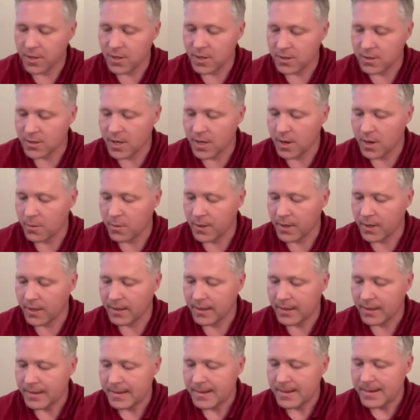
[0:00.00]
things that
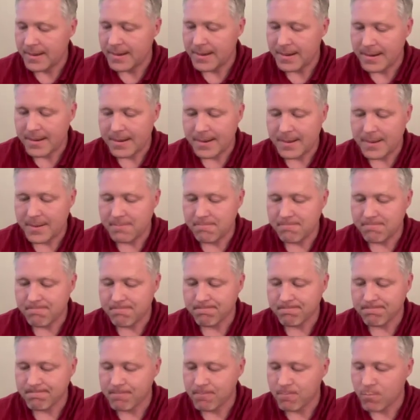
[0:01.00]
way. Um,
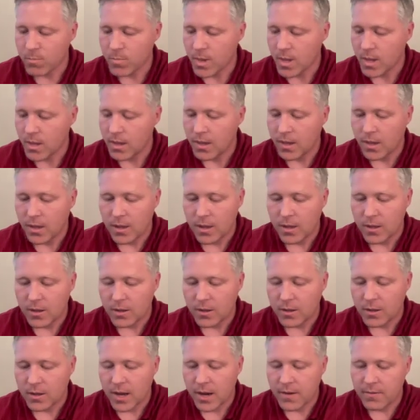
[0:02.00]

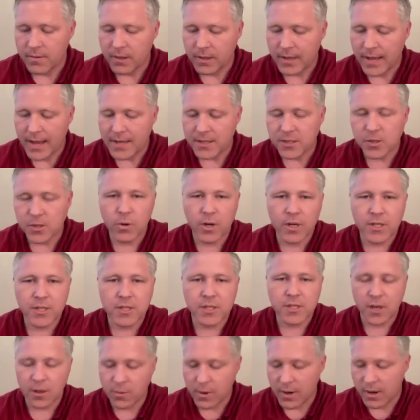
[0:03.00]
Kind of the last
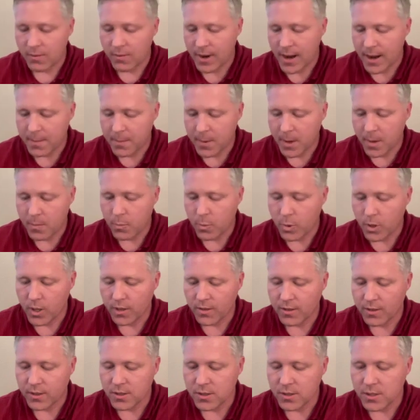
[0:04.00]
question I want to wrap up
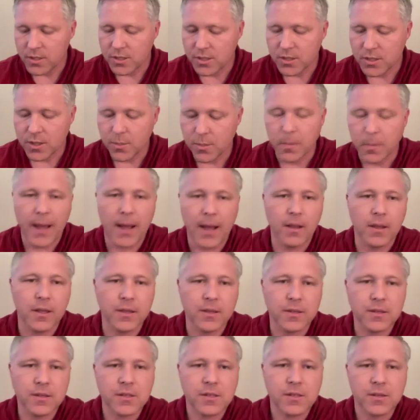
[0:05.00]
with is just the
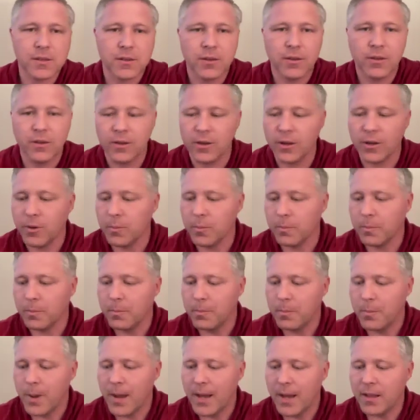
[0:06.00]
balance.
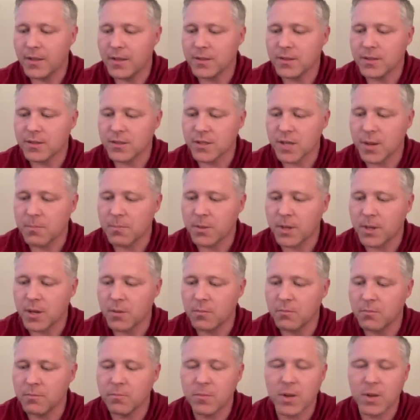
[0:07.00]
Balance is
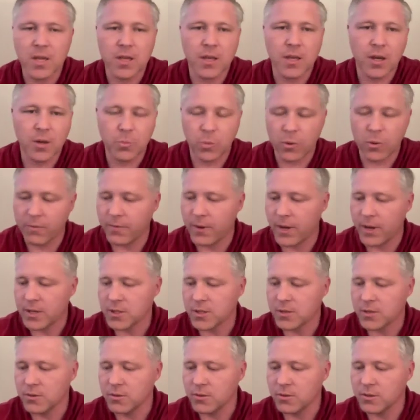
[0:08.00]
something many young
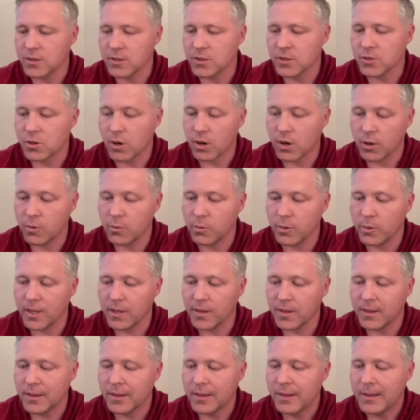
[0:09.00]
professionals struggle
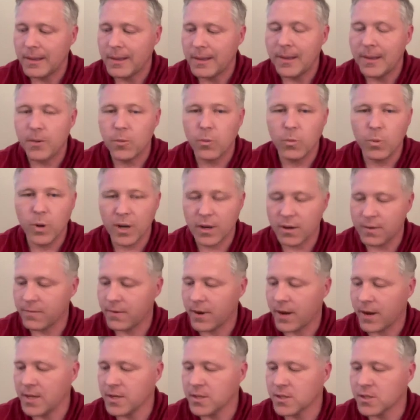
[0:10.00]
with. What
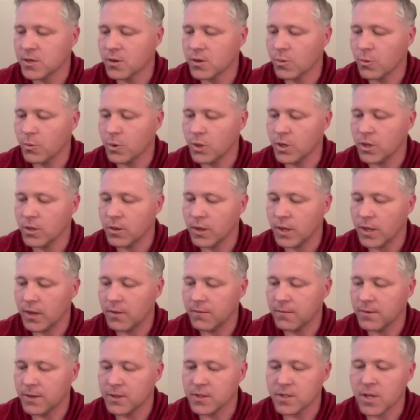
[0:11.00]
advice would you
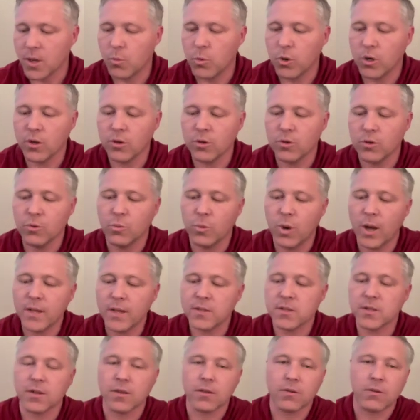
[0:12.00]
give to someone who
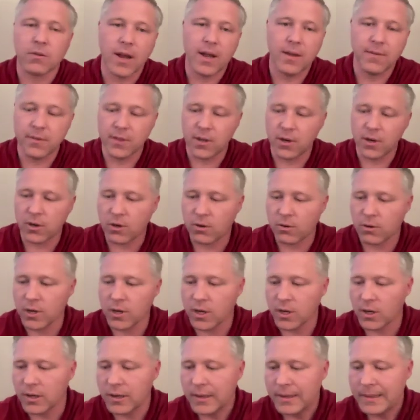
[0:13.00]
wants to thrive in their
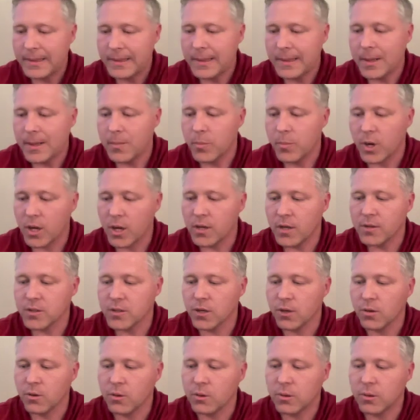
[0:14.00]
career, but
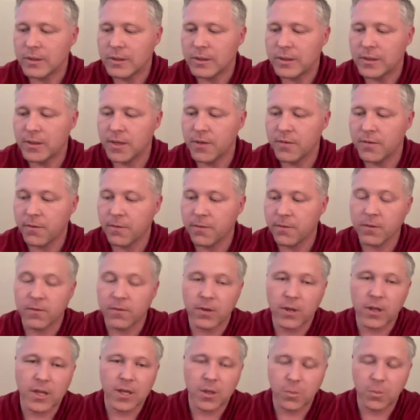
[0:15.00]
also live a
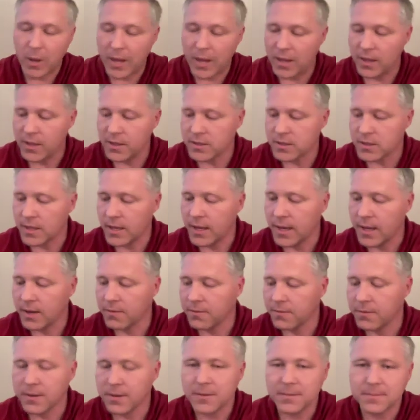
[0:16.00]
fulfilling, balanced
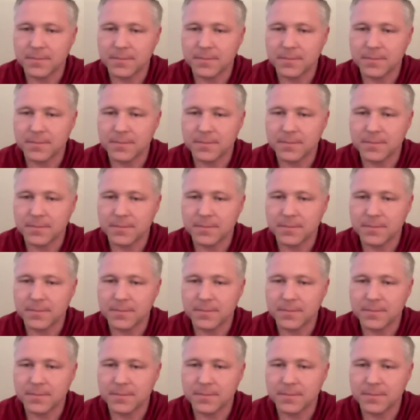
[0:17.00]
life?